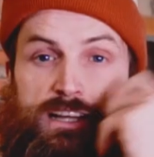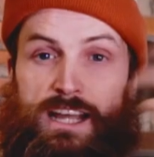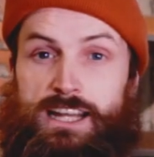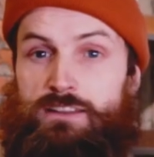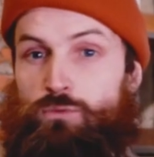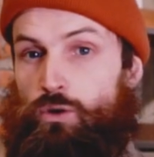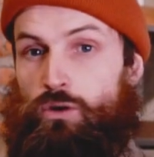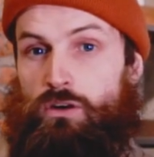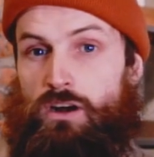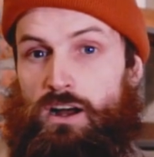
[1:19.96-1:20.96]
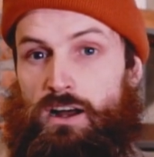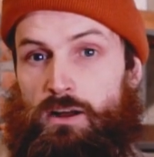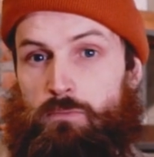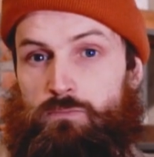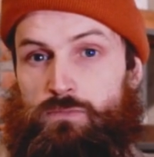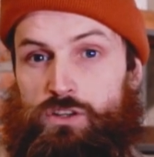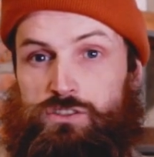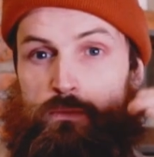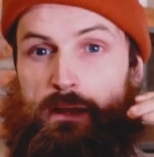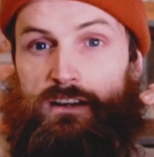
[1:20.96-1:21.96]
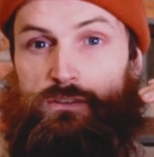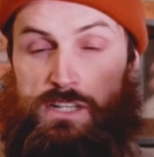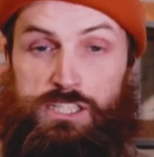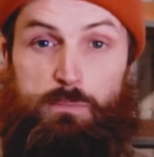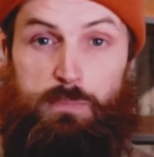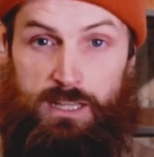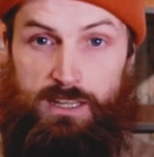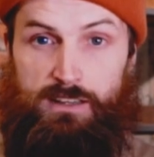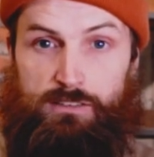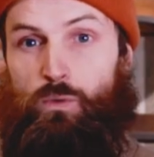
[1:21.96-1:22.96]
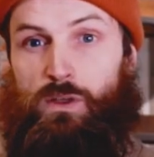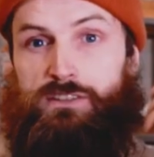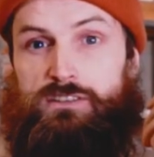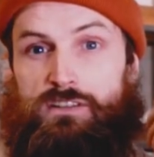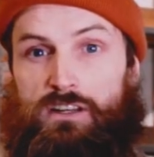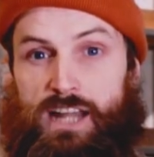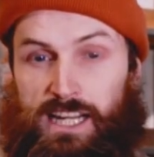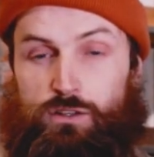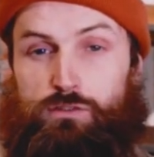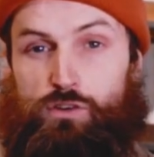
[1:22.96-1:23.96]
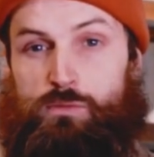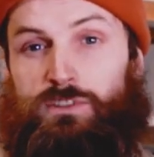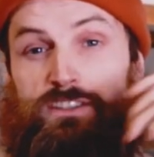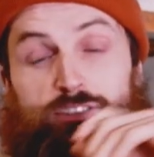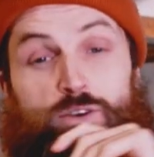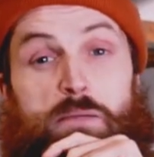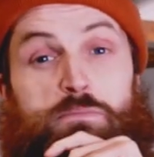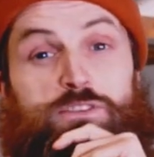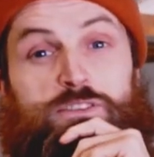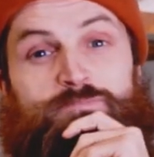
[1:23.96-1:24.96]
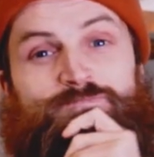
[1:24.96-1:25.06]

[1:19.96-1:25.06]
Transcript: And then we'll also make a recipe with lacto-fermented grapes.